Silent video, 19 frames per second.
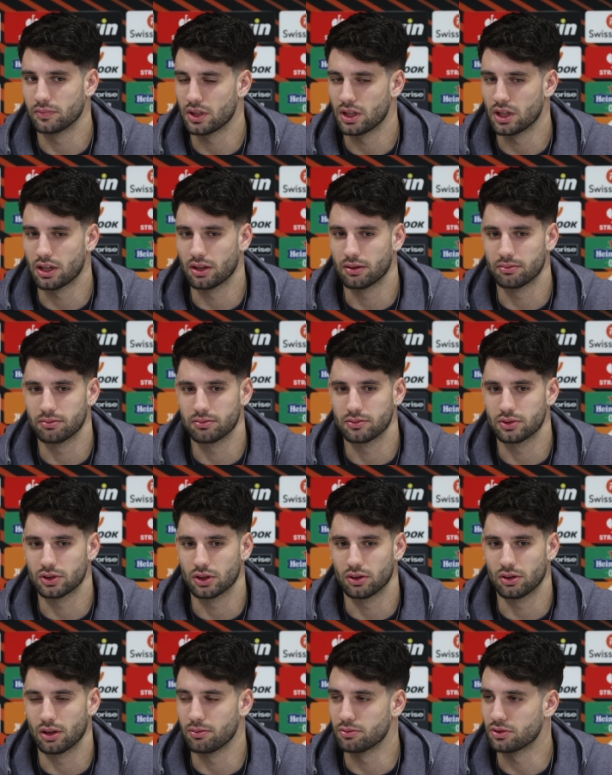yeah,
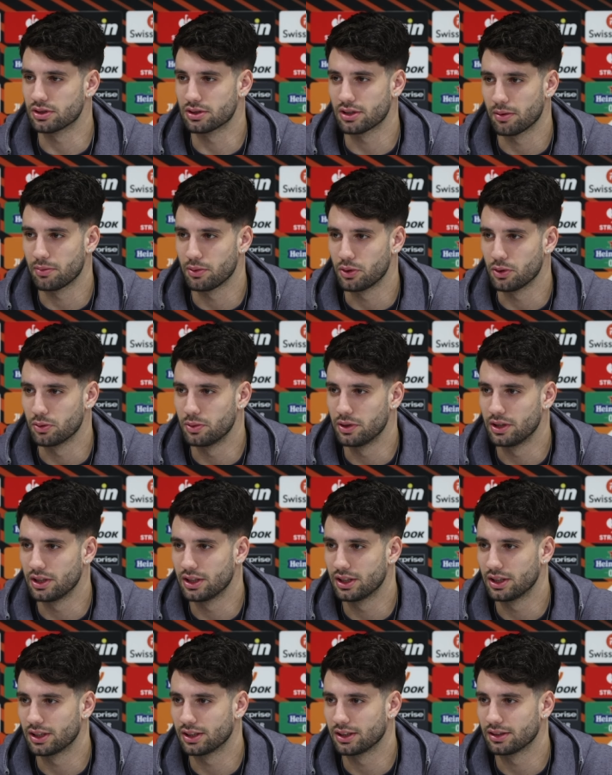so I'm just happy to be
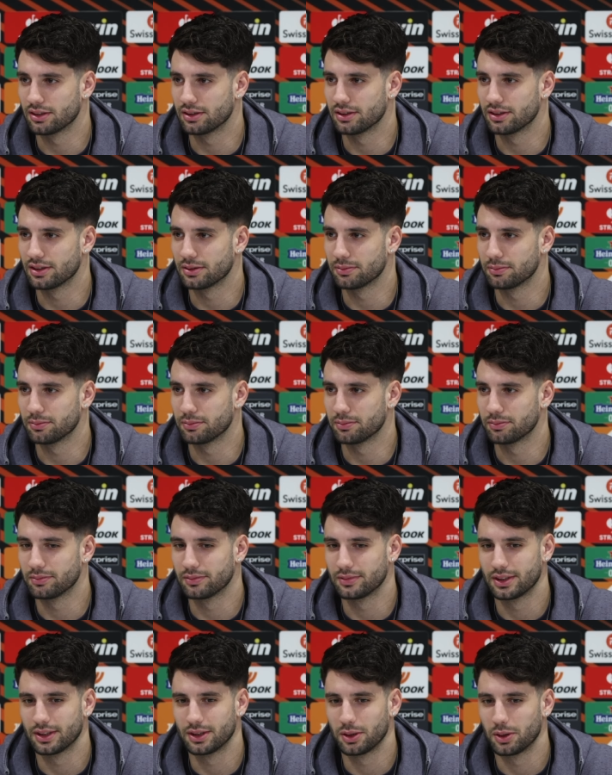here and um,
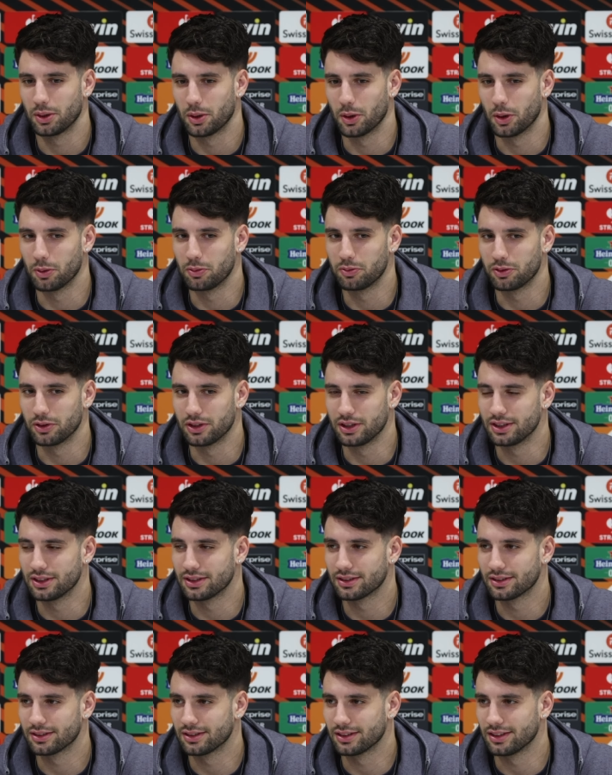hopefully